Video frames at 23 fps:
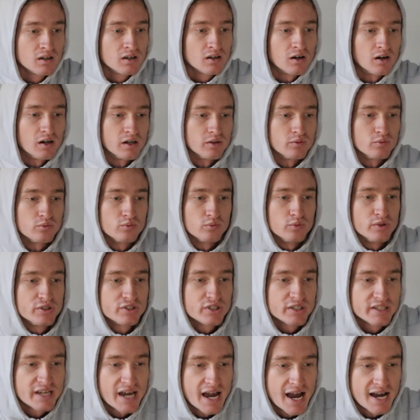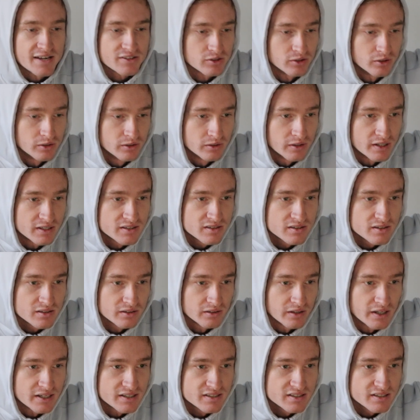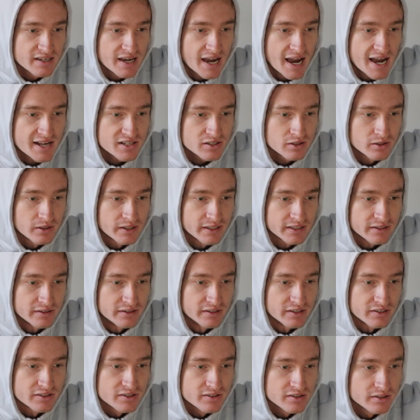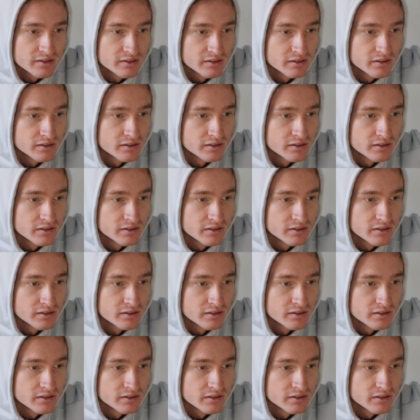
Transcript: All right, we should castle. Let's castle like this.